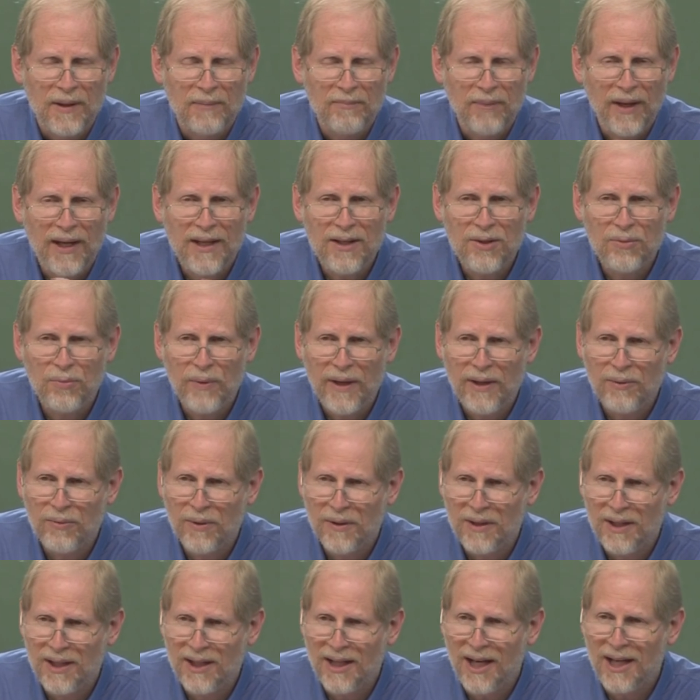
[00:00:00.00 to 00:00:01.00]
And by the way,
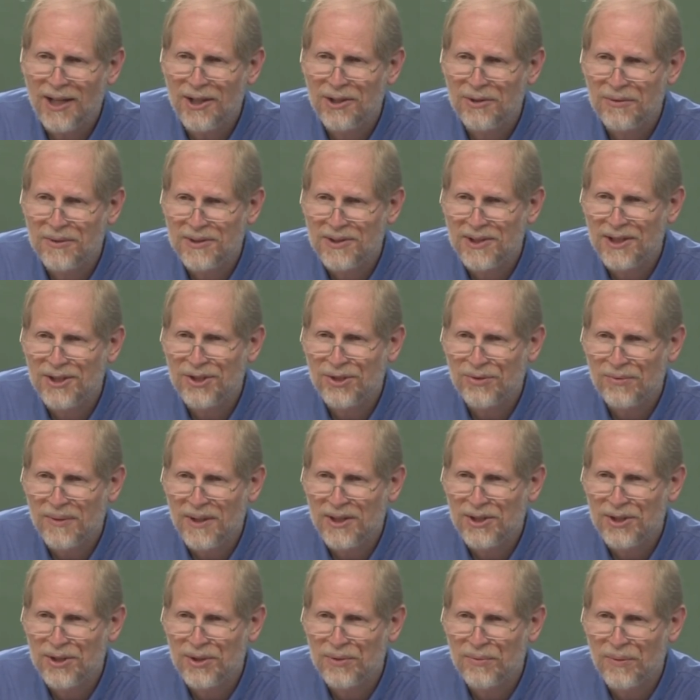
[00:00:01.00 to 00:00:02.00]
where he got into a
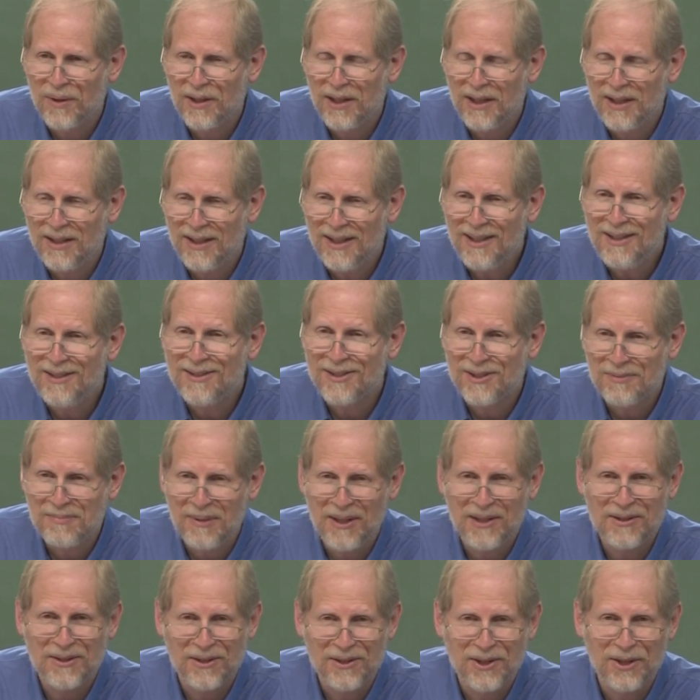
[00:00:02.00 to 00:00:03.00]
situation where he didn't
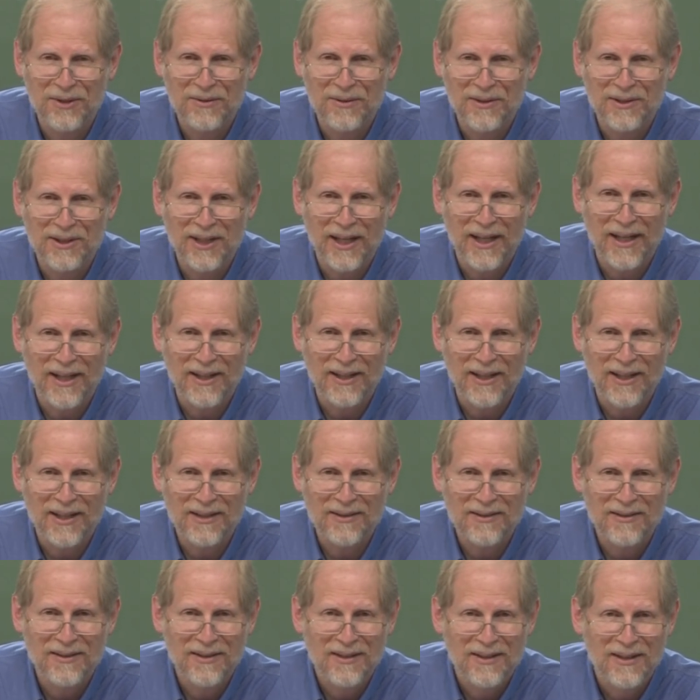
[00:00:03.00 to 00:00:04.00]
speak the local
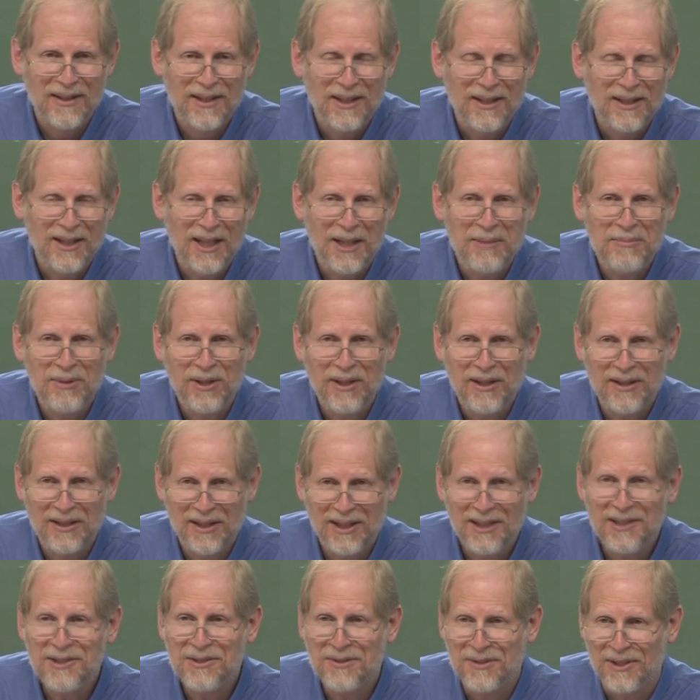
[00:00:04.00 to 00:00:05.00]
dialect, namely
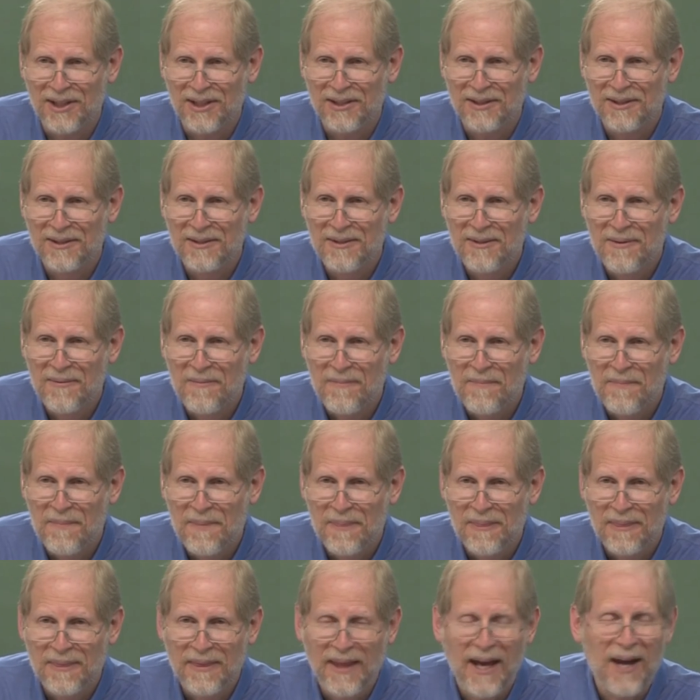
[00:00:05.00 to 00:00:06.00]
in Lystra,
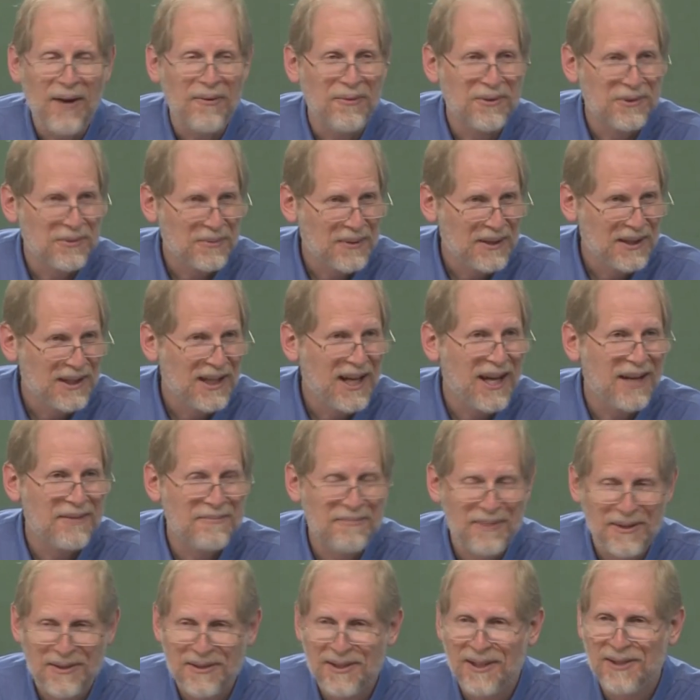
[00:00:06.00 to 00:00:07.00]
that was where a
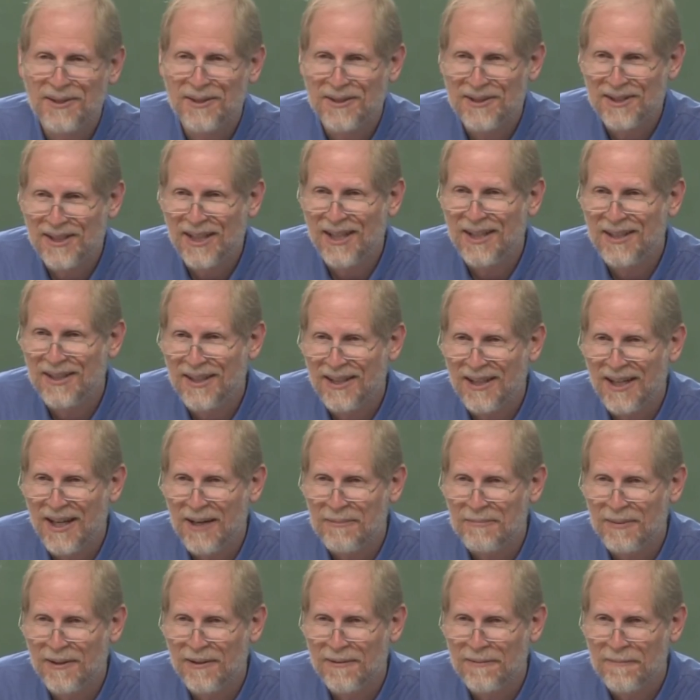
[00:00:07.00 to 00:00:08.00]
lot of misunderstanding
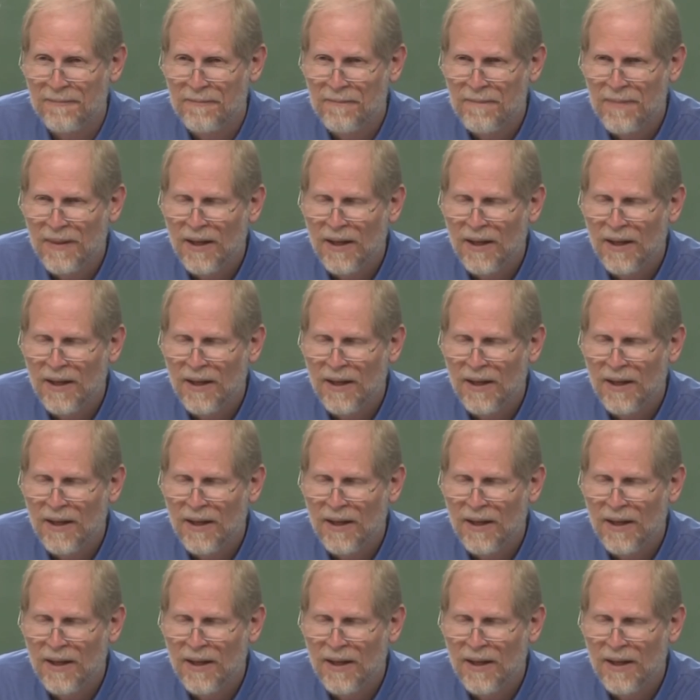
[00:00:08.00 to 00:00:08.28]
happened.